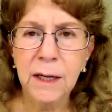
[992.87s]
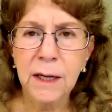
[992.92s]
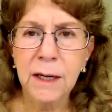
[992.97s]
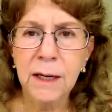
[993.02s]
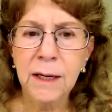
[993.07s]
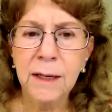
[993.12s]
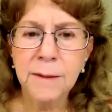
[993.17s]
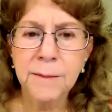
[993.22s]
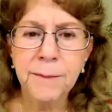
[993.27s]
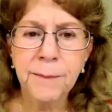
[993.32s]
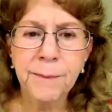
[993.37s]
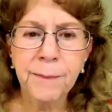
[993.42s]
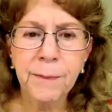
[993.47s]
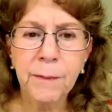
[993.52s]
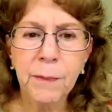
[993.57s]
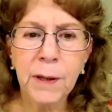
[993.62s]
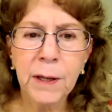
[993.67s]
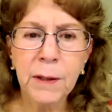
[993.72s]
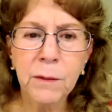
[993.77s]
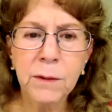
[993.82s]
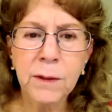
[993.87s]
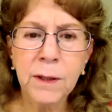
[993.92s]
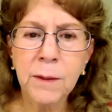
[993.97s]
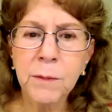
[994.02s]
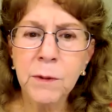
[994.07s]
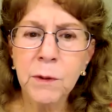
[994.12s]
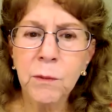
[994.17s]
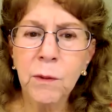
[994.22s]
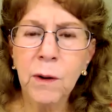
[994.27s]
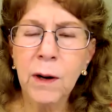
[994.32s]
But
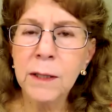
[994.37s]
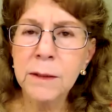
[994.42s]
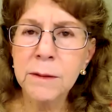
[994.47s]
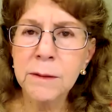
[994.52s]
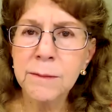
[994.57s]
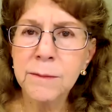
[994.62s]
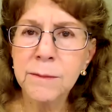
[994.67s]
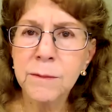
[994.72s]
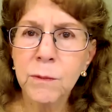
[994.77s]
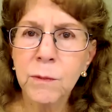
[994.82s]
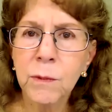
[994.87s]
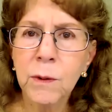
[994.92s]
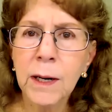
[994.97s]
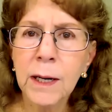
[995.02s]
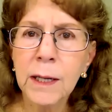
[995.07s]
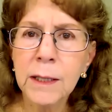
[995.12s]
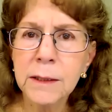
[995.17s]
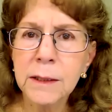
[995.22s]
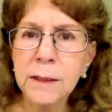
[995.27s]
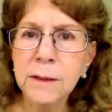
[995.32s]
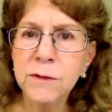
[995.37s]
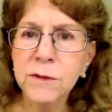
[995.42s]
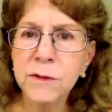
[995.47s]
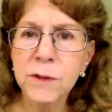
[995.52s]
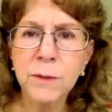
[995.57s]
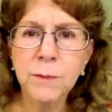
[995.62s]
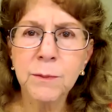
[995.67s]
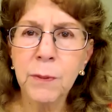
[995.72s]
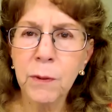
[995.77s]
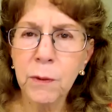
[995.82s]
number one, what is
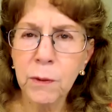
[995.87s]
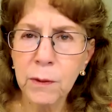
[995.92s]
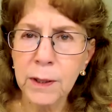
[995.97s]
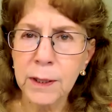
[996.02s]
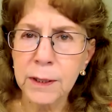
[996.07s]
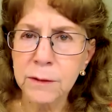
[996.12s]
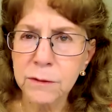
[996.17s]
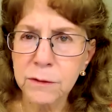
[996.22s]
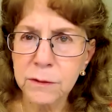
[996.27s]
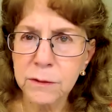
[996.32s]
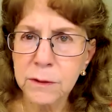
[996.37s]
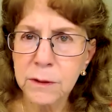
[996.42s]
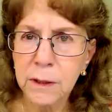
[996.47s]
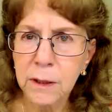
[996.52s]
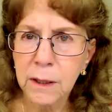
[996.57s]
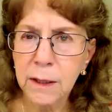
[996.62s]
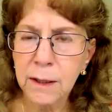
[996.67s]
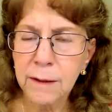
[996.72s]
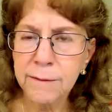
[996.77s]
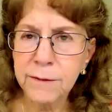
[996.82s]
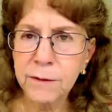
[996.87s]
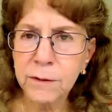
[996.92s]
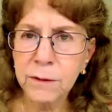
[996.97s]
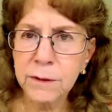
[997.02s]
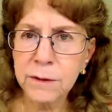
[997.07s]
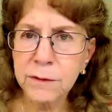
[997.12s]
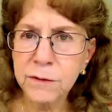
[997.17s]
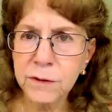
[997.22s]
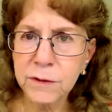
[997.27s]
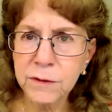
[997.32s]
the point of
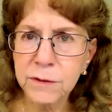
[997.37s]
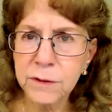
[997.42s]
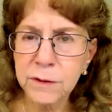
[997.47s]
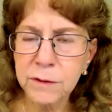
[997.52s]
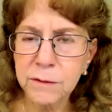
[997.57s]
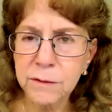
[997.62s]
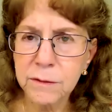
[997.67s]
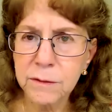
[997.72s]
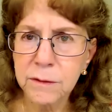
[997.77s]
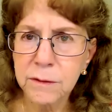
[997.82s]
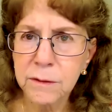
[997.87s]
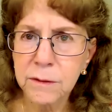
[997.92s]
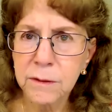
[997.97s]
your existence?